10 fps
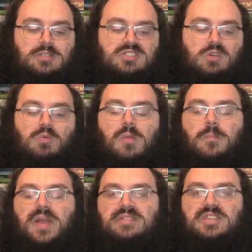So are we
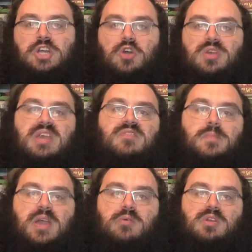bouncing all even
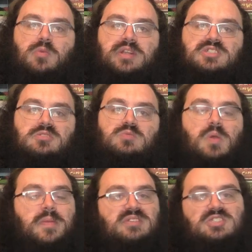powered creatures?
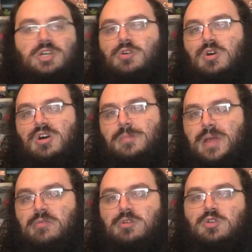We bouncing all odd
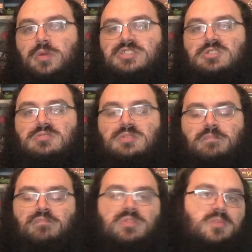powered creatures?
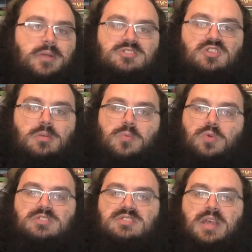Depends on our
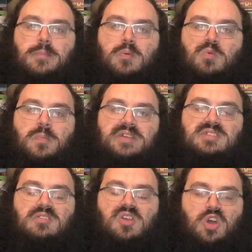board state, but we're
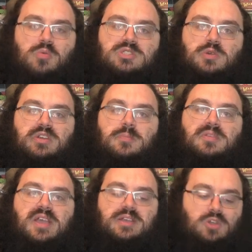basically always trying to
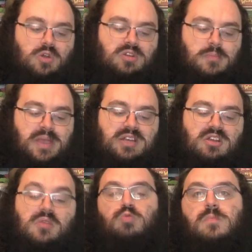protect our
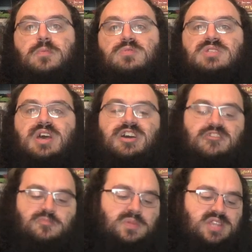commander. Ripples
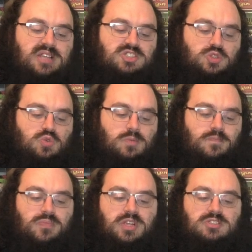of Potential.
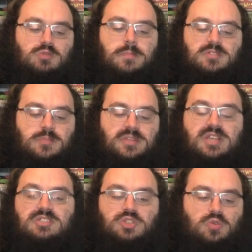So Ripples of
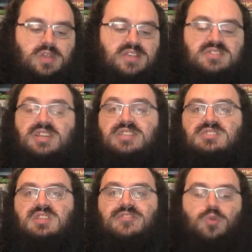Potential is an
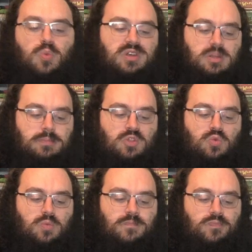instant for one in a
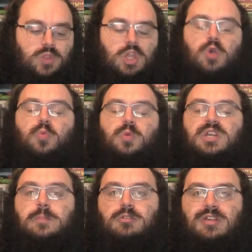blue. We're
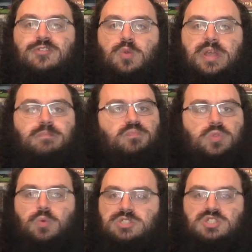going to proliferate,
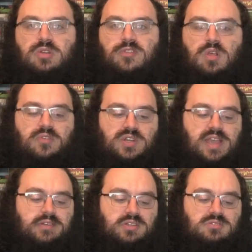which is good for all of our
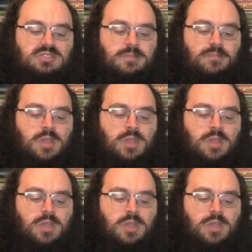counters.